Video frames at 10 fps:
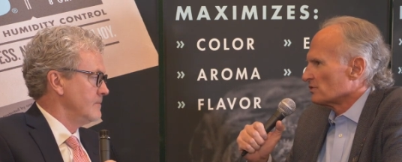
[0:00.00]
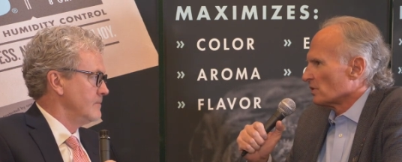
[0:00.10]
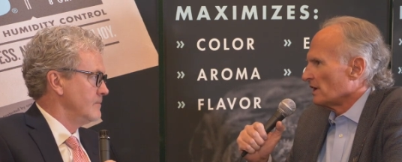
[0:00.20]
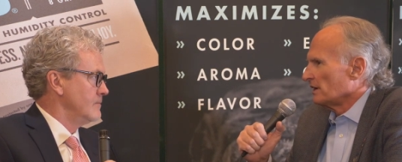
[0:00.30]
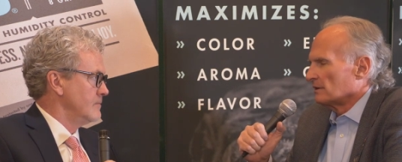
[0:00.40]

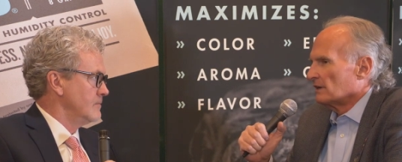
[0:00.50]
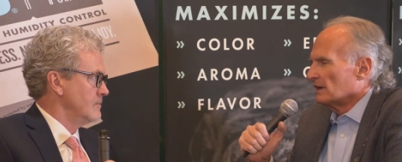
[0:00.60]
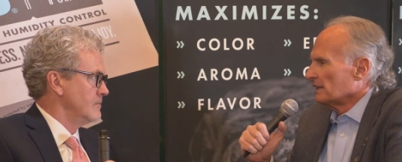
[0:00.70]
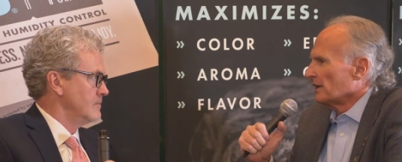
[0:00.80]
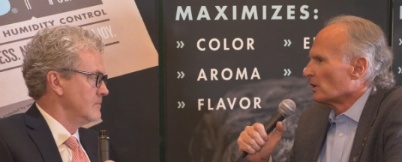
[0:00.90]
Speaker 1: trying to,
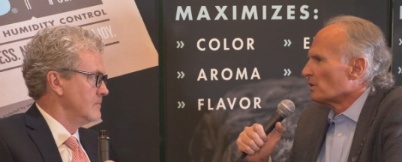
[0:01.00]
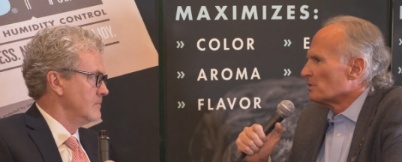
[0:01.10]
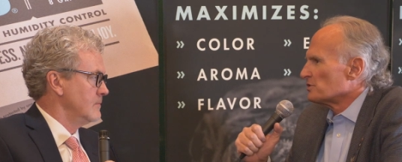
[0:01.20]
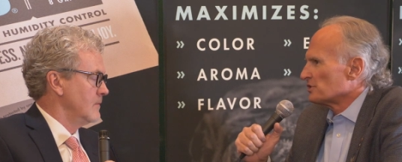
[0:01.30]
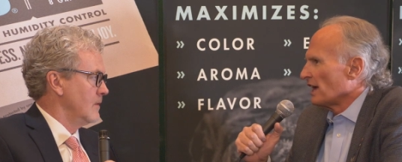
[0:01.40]
they don't
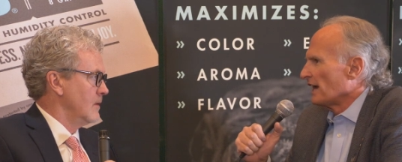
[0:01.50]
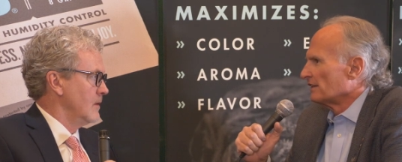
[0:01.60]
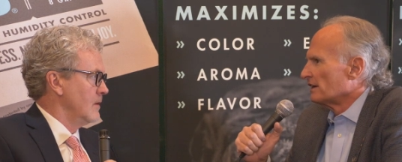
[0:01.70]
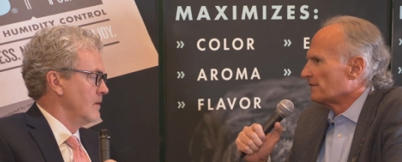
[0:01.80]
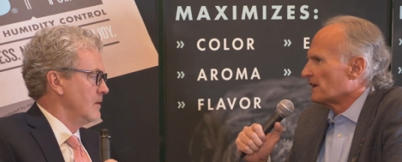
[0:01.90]

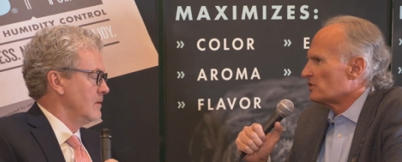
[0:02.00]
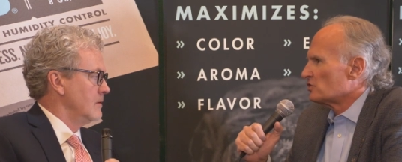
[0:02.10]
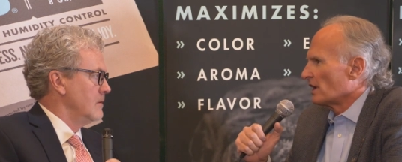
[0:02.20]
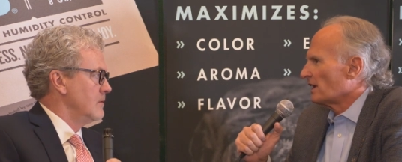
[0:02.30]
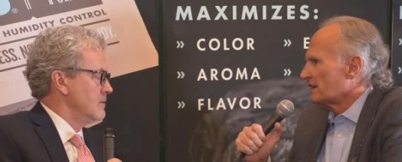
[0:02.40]
understand that if they
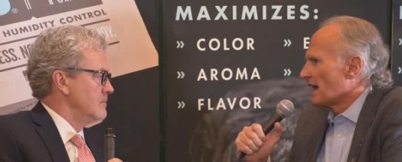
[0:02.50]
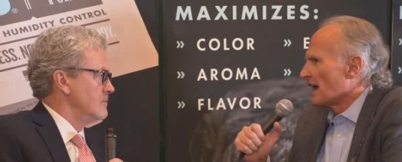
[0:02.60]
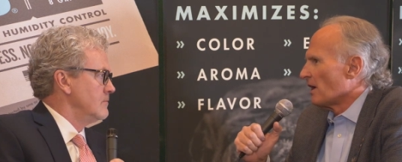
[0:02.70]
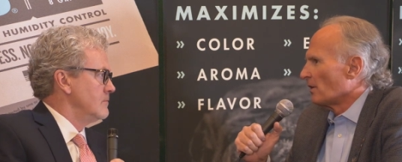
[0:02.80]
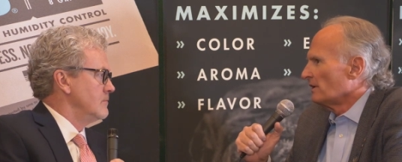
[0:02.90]
shut it
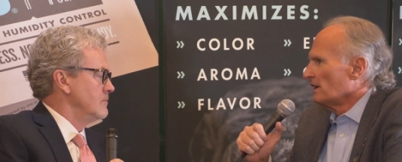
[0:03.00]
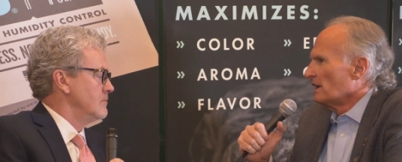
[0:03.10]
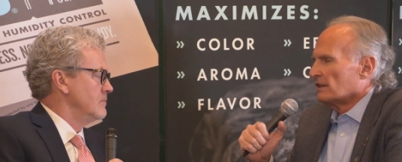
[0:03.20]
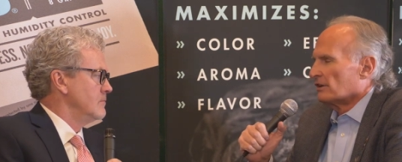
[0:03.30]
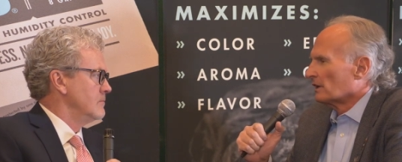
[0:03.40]
down,
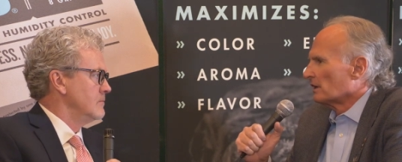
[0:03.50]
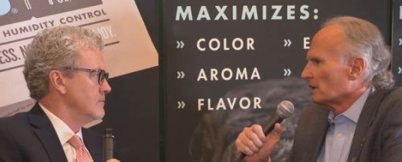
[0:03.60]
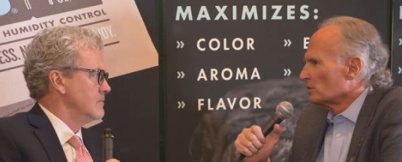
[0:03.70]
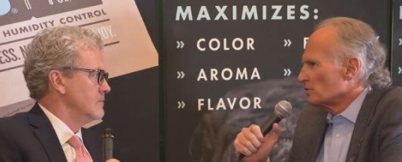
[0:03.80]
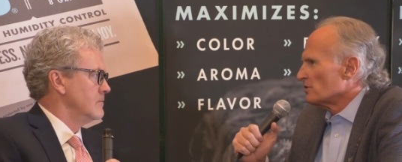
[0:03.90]
they're going
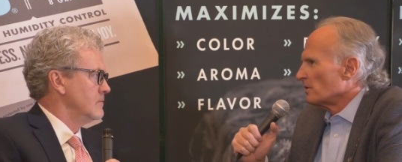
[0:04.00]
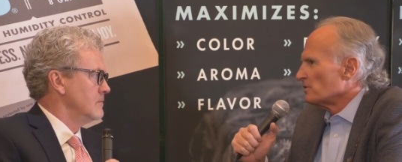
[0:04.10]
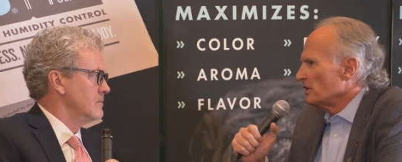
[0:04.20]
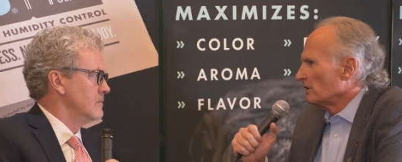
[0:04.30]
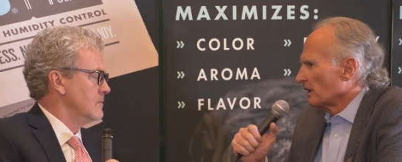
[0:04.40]
to lose their,
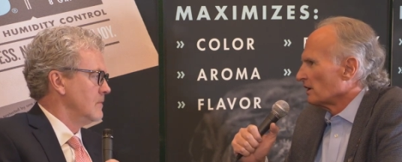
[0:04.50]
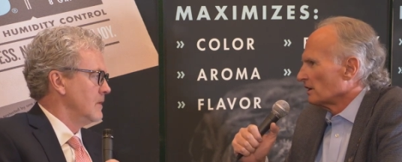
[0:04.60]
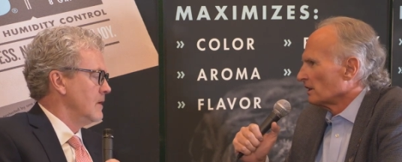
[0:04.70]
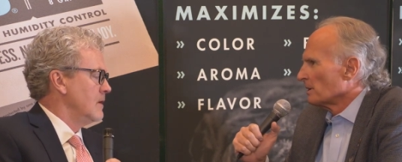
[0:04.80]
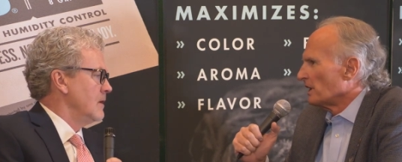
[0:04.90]
they're going
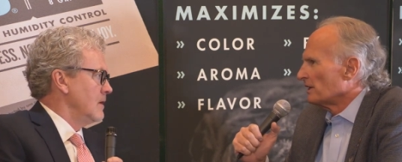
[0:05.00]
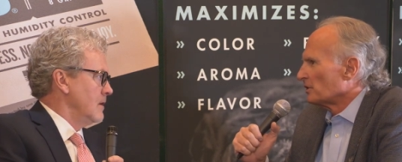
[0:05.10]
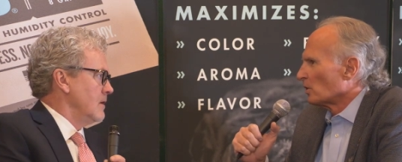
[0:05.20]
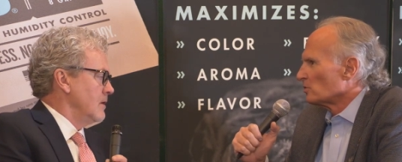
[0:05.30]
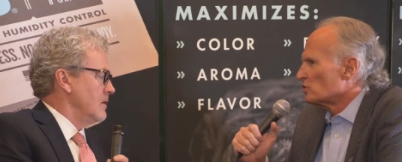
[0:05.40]
to eliminate
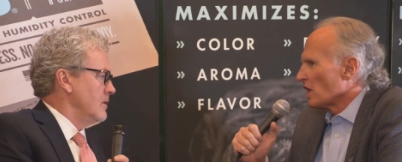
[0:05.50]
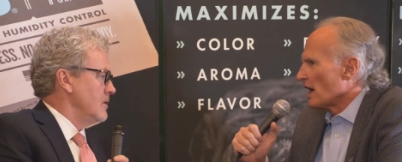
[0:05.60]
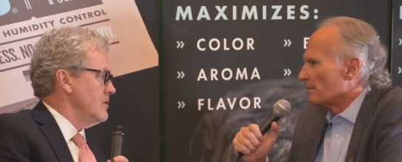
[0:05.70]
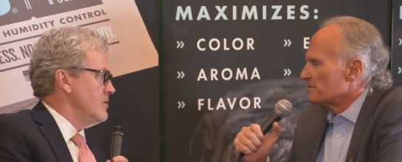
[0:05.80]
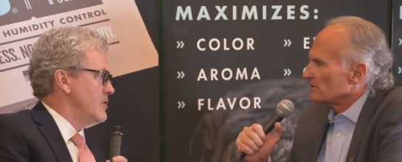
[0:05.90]
their own
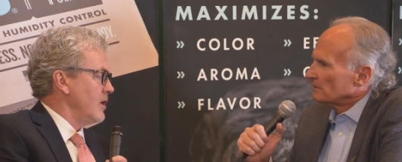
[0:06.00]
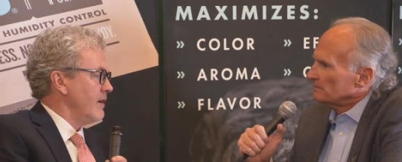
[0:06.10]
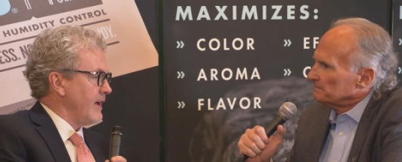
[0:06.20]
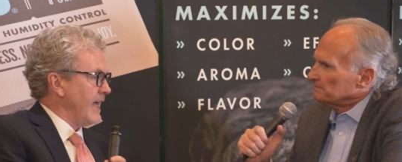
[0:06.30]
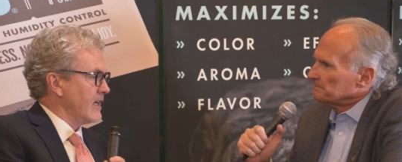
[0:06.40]
jobs.
Speaker 2: So. Do you
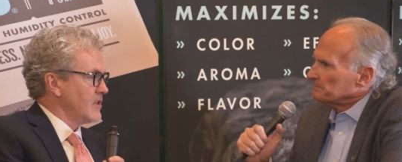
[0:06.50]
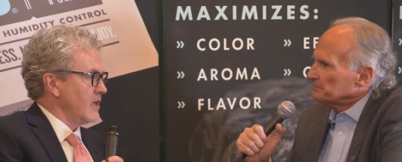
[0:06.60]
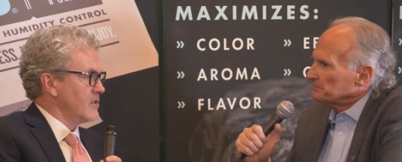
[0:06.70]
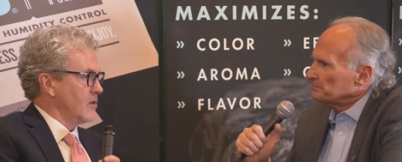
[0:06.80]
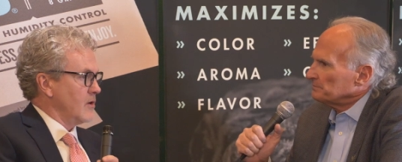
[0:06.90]
have
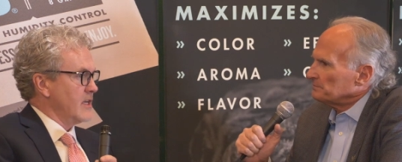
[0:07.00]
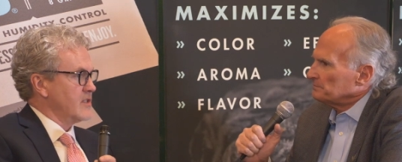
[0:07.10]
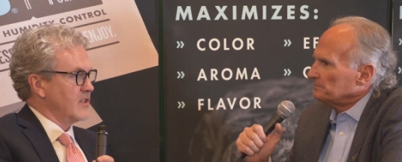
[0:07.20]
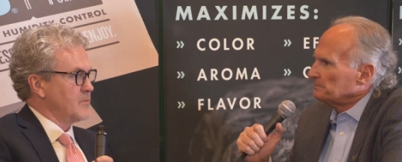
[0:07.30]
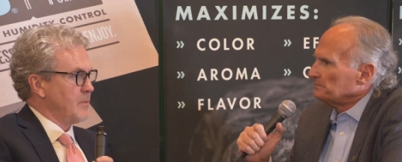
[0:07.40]
access, or
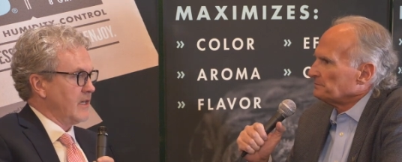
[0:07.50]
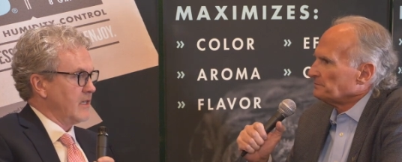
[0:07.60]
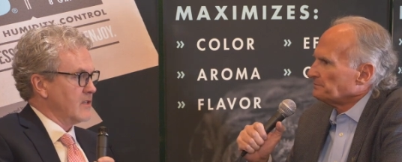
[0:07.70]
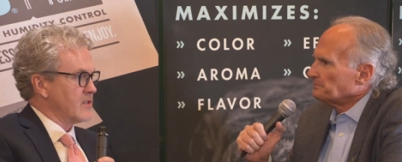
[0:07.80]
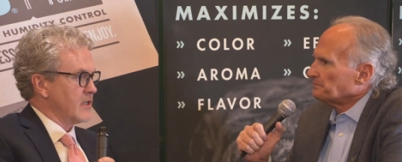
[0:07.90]
has this been
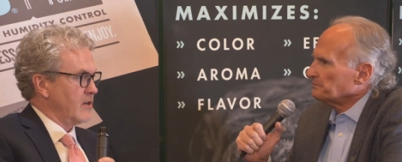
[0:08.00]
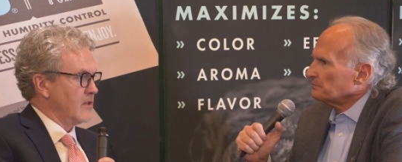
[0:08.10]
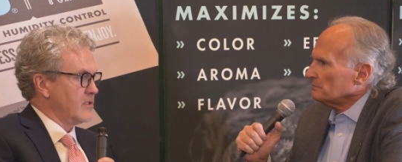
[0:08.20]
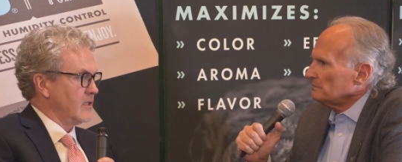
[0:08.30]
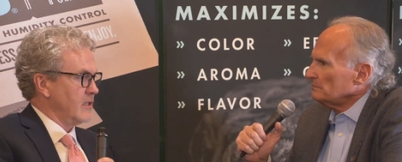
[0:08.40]

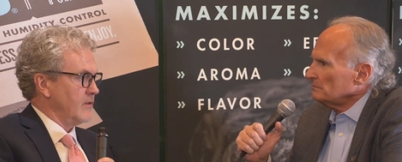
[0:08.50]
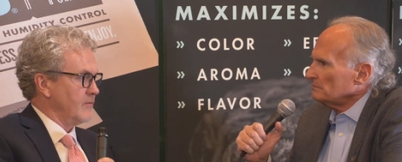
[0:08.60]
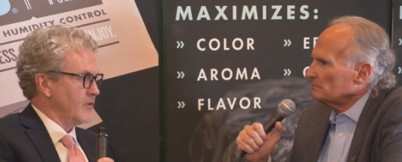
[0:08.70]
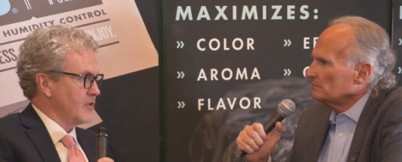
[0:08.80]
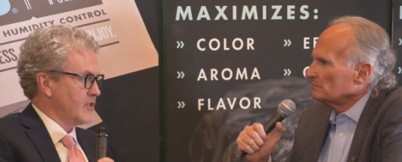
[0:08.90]
considered to,
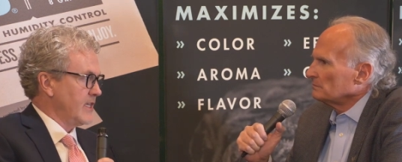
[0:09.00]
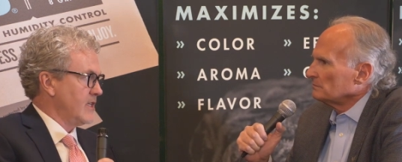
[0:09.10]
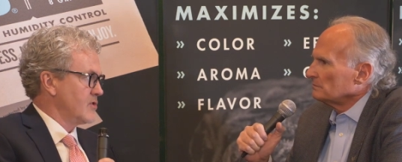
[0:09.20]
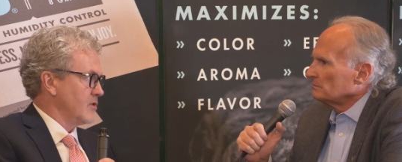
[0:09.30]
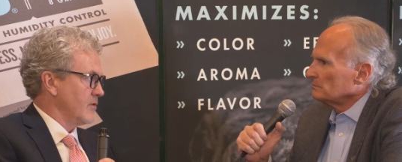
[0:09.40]
for
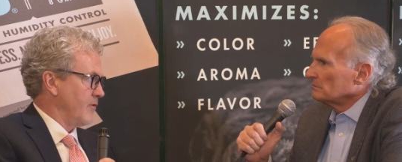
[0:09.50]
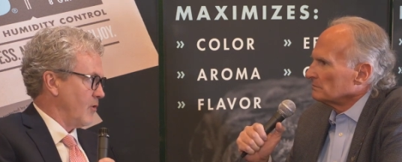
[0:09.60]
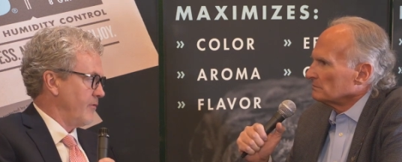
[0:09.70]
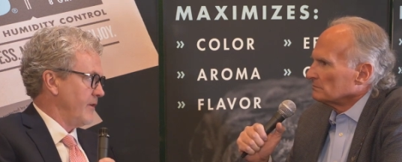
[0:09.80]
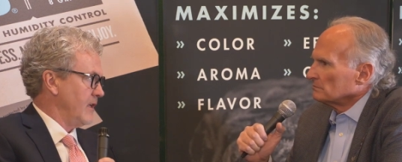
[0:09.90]
seized or
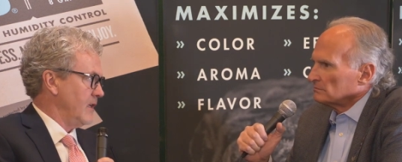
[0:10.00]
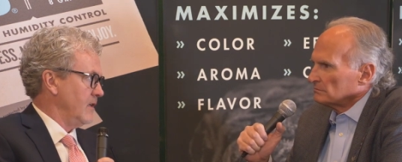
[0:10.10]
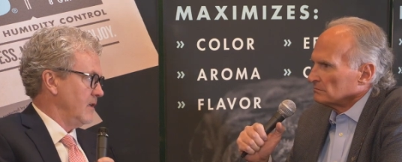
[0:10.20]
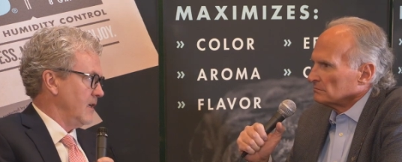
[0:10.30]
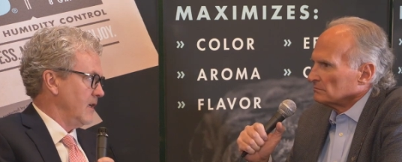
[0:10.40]

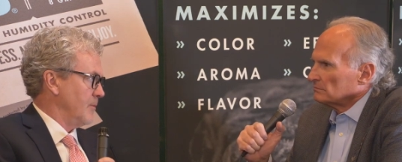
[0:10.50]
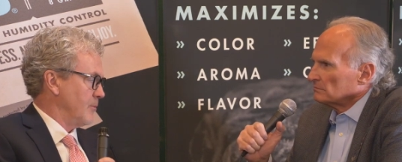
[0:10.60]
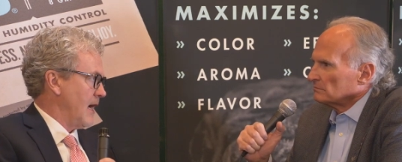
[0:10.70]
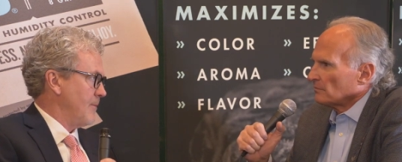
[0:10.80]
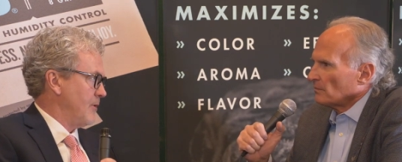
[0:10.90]
forfeited uh,
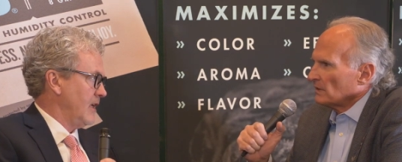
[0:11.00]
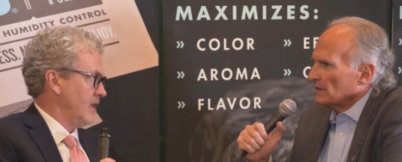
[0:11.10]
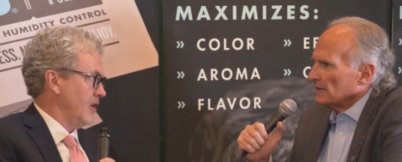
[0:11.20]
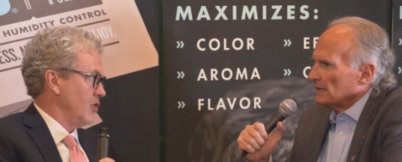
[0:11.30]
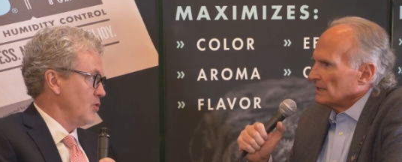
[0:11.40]
property? Can